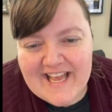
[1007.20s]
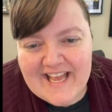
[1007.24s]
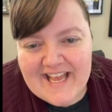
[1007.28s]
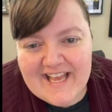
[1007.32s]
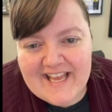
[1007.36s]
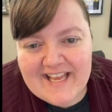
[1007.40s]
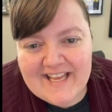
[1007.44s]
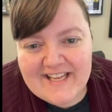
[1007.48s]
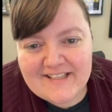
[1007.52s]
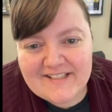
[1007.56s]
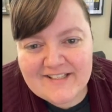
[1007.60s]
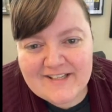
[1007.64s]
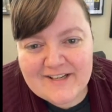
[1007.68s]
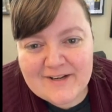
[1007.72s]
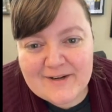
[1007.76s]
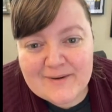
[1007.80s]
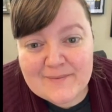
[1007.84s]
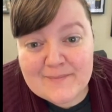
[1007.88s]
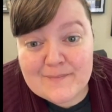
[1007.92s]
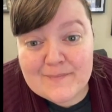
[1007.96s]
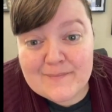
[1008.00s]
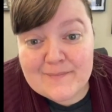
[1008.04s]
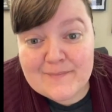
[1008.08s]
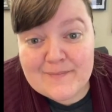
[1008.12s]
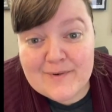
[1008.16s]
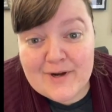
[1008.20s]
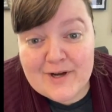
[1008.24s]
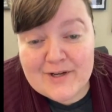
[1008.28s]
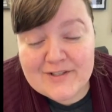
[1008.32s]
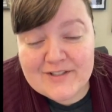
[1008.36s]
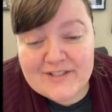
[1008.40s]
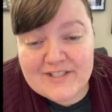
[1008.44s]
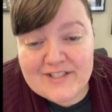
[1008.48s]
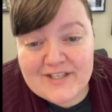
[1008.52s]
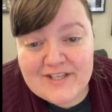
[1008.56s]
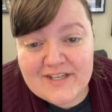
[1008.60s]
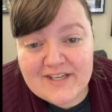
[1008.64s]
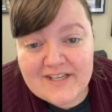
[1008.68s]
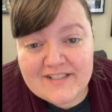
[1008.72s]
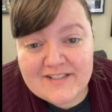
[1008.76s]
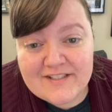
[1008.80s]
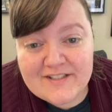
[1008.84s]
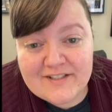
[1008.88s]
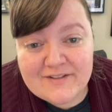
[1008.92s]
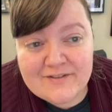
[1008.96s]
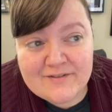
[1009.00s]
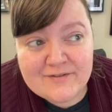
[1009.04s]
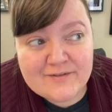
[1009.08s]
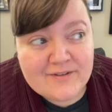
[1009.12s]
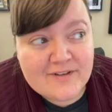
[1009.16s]
And I'll see you guys
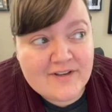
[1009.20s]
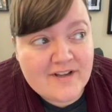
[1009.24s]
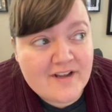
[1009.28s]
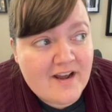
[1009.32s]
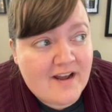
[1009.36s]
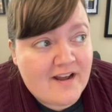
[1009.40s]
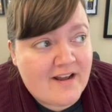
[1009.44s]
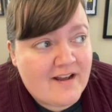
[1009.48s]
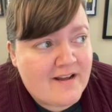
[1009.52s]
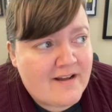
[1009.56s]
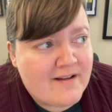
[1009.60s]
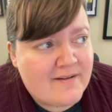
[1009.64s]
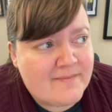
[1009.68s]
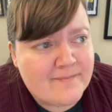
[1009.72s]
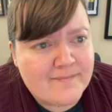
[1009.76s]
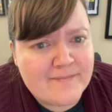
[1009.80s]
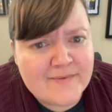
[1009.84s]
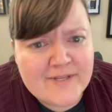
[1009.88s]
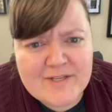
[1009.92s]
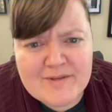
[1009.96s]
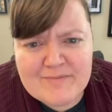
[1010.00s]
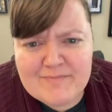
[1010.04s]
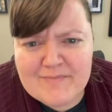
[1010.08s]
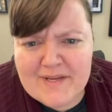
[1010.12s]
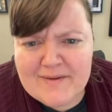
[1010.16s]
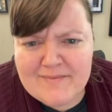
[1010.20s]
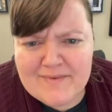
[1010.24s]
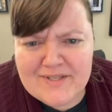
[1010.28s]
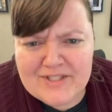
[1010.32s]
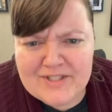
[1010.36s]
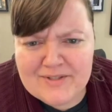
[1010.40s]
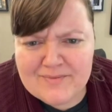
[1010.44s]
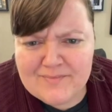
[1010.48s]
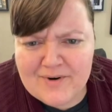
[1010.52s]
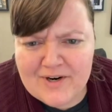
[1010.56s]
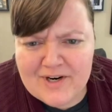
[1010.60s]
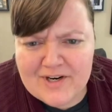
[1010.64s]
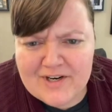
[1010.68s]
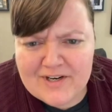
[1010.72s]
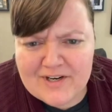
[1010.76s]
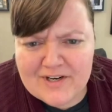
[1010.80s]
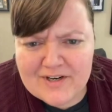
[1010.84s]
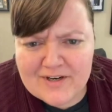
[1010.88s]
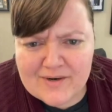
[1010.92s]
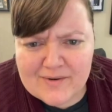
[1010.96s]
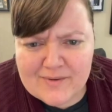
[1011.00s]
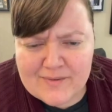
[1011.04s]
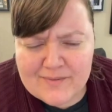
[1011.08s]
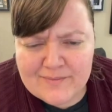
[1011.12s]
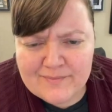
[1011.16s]
soon. Maybe
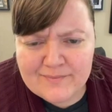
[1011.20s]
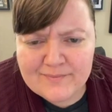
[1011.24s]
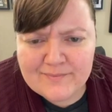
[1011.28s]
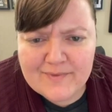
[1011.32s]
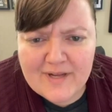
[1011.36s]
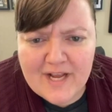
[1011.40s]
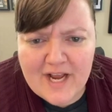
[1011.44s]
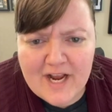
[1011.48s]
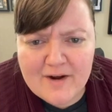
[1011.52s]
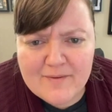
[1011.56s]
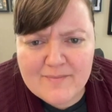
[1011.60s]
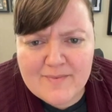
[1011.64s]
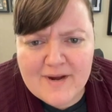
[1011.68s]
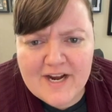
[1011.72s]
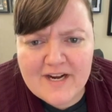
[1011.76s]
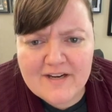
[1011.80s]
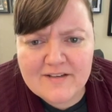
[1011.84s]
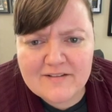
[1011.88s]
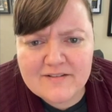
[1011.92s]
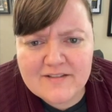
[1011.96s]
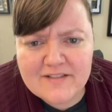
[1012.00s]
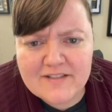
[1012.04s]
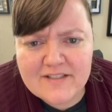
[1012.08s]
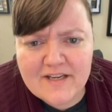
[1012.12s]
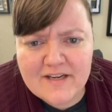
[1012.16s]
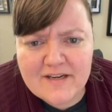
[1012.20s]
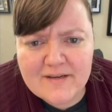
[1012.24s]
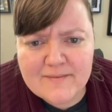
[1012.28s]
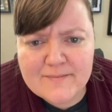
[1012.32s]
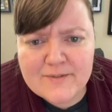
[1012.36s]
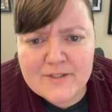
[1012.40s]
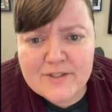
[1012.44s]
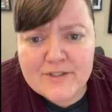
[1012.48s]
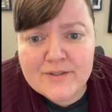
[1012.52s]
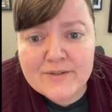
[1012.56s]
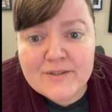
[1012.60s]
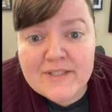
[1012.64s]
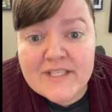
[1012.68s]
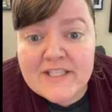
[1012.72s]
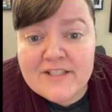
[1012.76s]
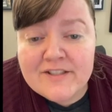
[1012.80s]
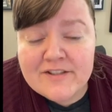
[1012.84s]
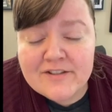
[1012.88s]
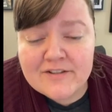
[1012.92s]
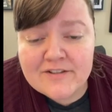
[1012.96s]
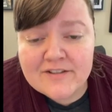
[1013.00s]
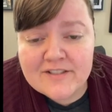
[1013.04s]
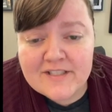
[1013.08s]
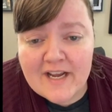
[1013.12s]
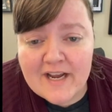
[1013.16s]
tomorrow. How about noon
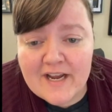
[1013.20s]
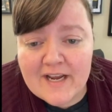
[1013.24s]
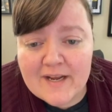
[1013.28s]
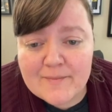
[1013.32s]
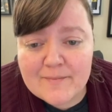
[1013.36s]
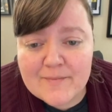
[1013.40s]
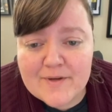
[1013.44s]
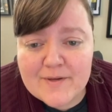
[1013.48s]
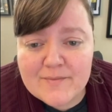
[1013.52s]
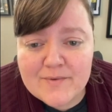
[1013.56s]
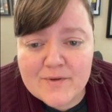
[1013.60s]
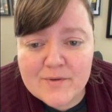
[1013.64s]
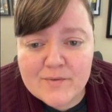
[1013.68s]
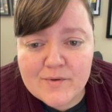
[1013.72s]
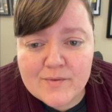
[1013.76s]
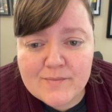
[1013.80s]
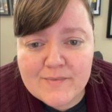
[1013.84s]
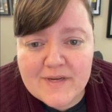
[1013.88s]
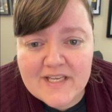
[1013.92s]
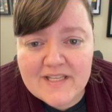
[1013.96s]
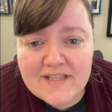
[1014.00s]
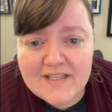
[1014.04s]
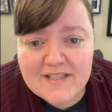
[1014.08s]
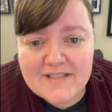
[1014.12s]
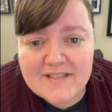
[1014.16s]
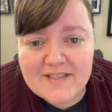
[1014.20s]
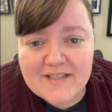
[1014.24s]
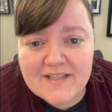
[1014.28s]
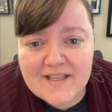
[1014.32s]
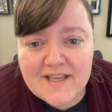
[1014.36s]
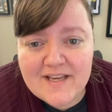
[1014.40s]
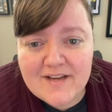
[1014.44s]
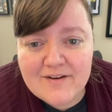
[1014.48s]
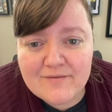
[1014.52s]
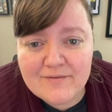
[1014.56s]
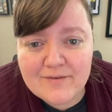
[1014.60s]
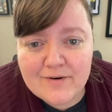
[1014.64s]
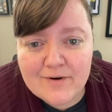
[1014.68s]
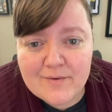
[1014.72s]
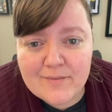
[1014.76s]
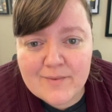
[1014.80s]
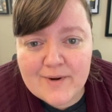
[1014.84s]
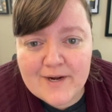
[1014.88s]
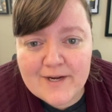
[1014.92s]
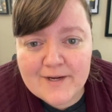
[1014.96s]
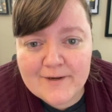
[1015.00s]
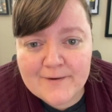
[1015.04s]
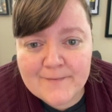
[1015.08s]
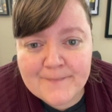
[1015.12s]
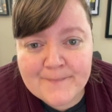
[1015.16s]
Eastern time? Maybe we'll make this a thing for a
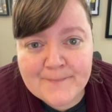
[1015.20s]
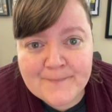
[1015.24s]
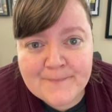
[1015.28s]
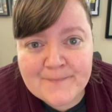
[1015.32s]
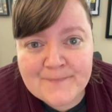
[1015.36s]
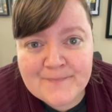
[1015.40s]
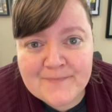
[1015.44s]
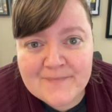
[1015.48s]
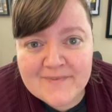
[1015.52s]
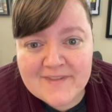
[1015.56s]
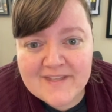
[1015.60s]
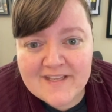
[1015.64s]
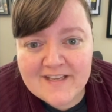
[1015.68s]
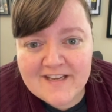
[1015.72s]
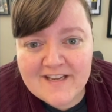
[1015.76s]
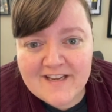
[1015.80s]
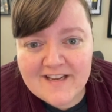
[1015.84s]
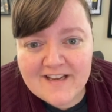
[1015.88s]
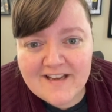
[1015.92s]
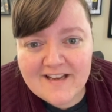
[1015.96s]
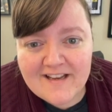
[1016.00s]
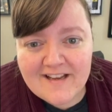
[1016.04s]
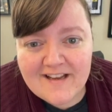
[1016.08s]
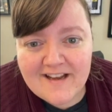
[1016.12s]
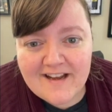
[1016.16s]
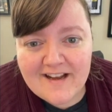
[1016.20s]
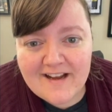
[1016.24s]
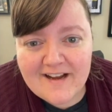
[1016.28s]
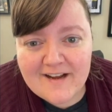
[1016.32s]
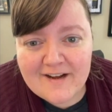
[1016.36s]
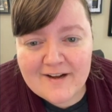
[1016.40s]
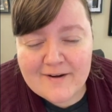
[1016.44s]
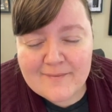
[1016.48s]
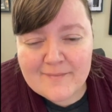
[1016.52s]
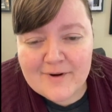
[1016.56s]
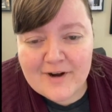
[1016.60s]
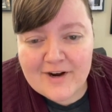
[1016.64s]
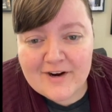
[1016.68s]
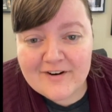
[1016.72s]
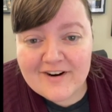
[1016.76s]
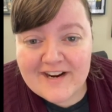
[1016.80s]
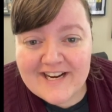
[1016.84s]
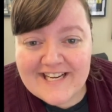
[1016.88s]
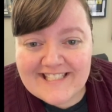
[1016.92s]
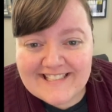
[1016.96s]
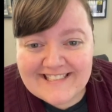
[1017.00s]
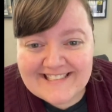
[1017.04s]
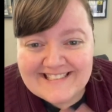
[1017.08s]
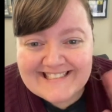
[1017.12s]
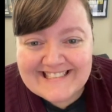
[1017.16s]
while. All
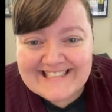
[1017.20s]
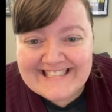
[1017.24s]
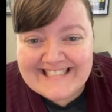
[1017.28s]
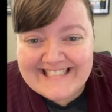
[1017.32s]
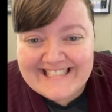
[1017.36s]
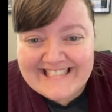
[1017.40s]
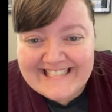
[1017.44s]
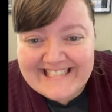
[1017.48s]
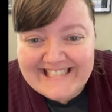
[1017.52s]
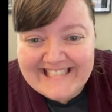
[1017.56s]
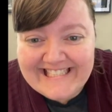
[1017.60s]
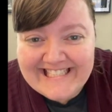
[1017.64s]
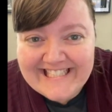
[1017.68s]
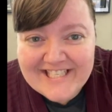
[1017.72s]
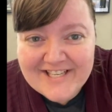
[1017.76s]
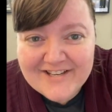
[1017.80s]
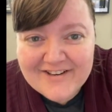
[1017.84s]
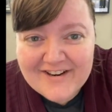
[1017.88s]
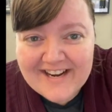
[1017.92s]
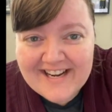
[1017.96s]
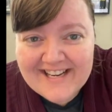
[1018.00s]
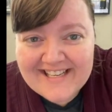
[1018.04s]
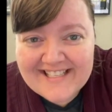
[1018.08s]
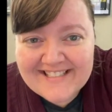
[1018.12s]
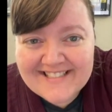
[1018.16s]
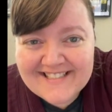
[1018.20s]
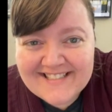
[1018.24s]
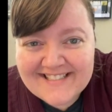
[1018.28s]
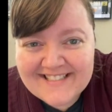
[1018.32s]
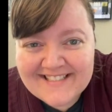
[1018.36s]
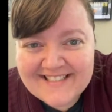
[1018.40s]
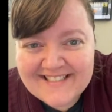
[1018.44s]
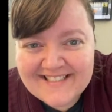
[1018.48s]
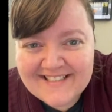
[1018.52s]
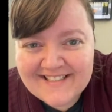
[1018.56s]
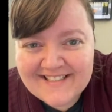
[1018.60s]
right. See you guys.